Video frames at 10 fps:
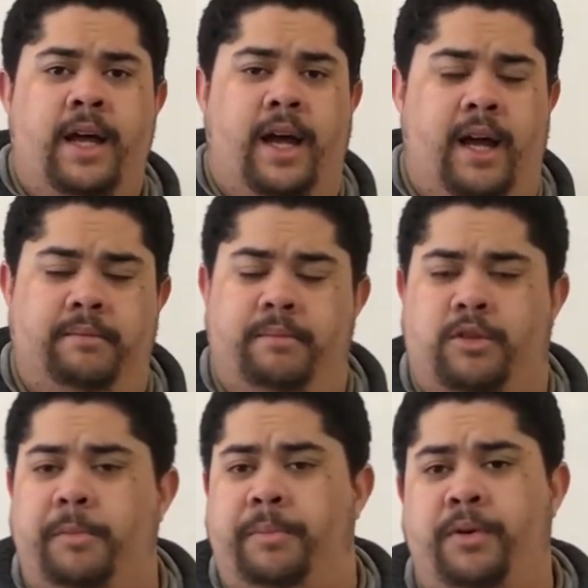It's
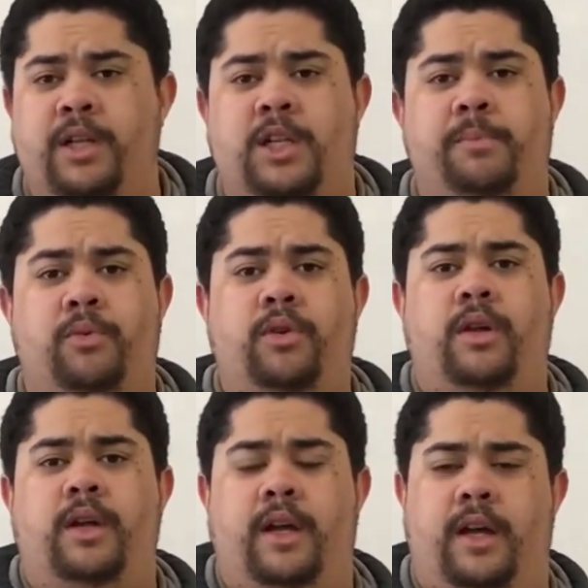going to be pretty simple.
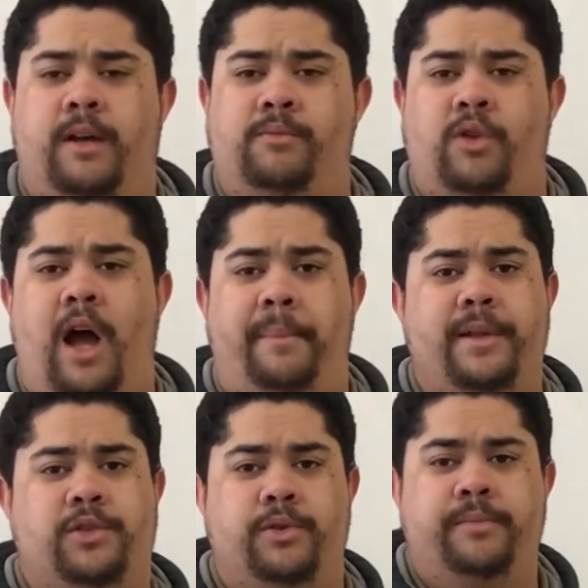We'll hop
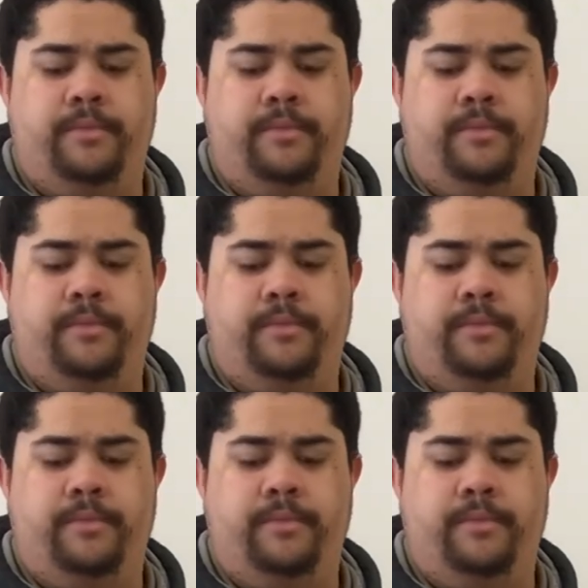into it.